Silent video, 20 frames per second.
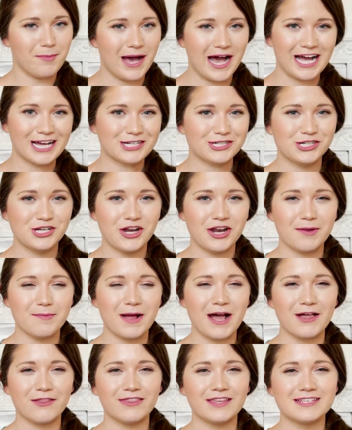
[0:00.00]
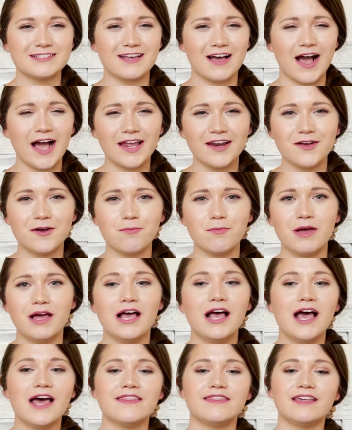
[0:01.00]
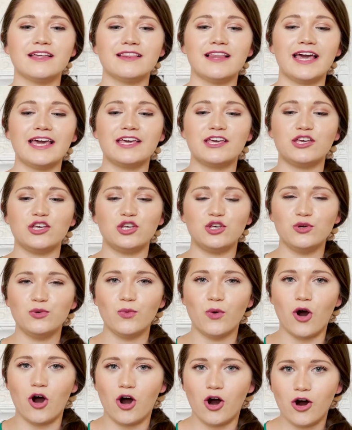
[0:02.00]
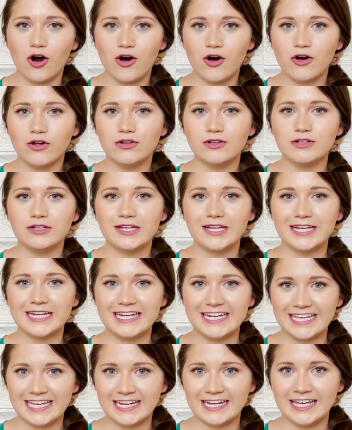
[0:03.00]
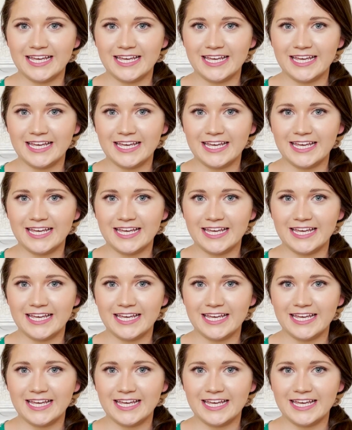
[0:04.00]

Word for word: passionate about this item that like you all need